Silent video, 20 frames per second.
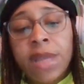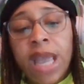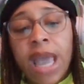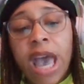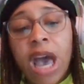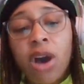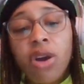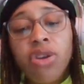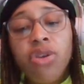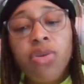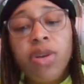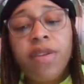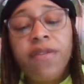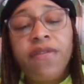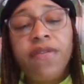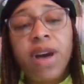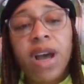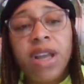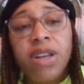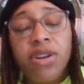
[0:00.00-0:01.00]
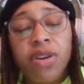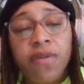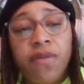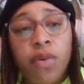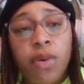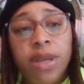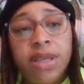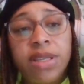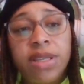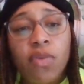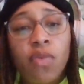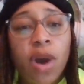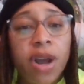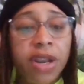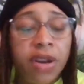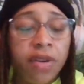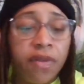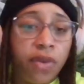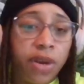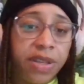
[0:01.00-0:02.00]
how you can find your voice and why
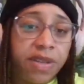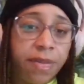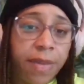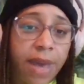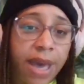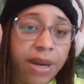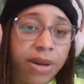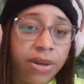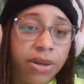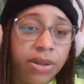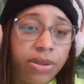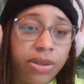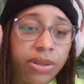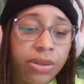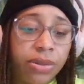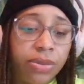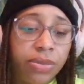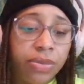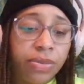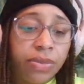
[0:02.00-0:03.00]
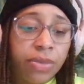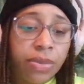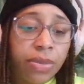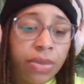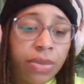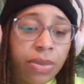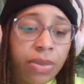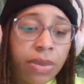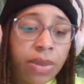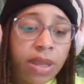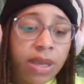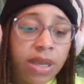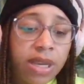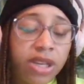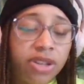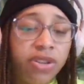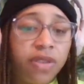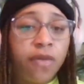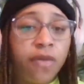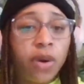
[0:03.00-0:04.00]
your voice matters.
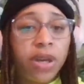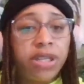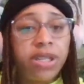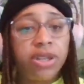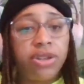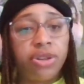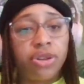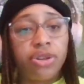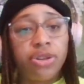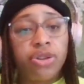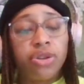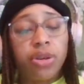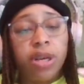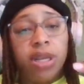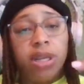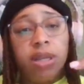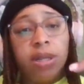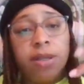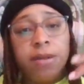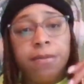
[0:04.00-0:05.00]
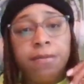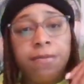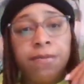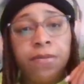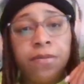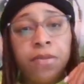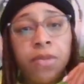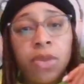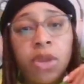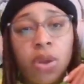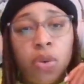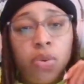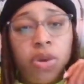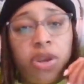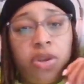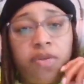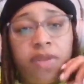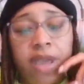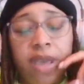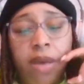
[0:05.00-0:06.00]
Because your voice is your strength when
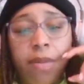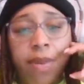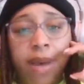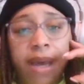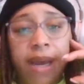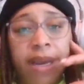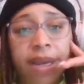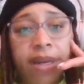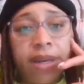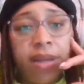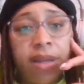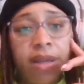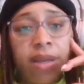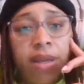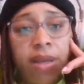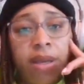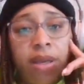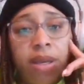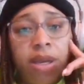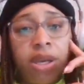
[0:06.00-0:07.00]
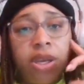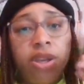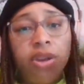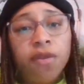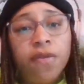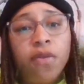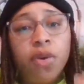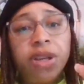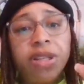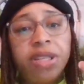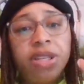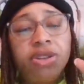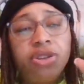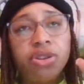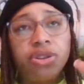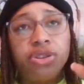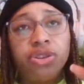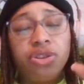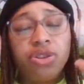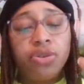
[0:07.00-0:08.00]
you think about it. Your voice is
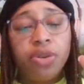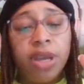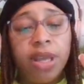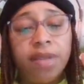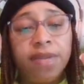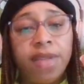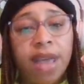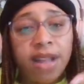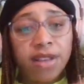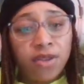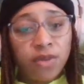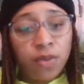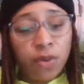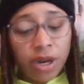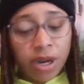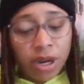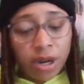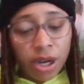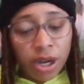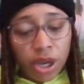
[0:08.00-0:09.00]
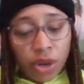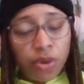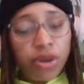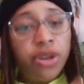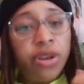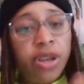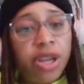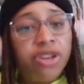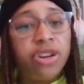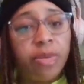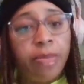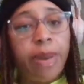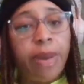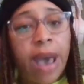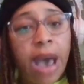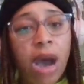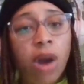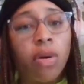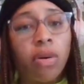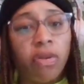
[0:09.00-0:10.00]
your strength. That's where you get your
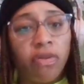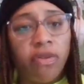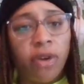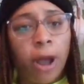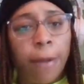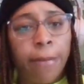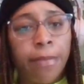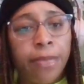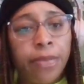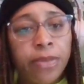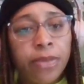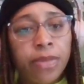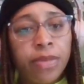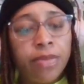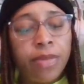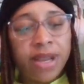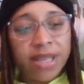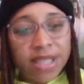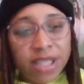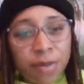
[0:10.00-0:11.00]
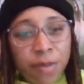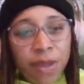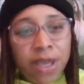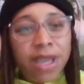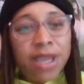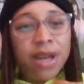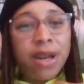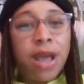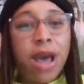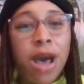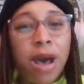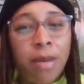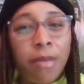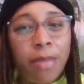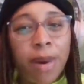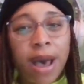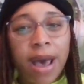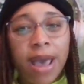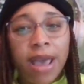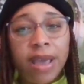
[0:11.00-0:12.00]
power from, by speaking up,
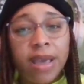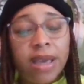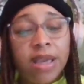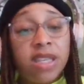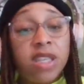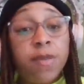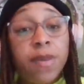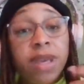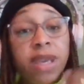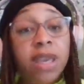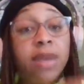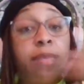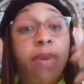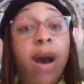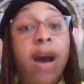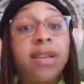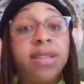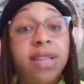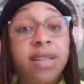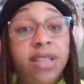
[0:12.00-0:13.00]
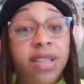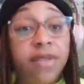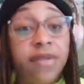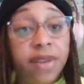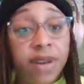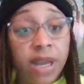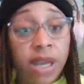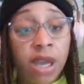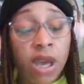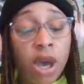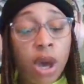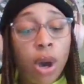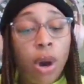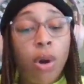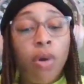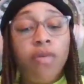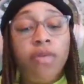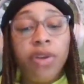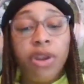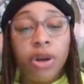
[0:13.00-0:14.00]
by speaking positivity
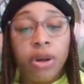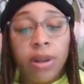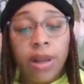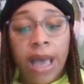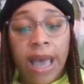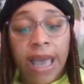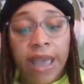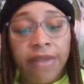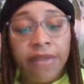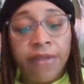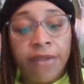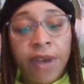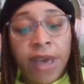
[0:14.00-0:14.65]
over your life.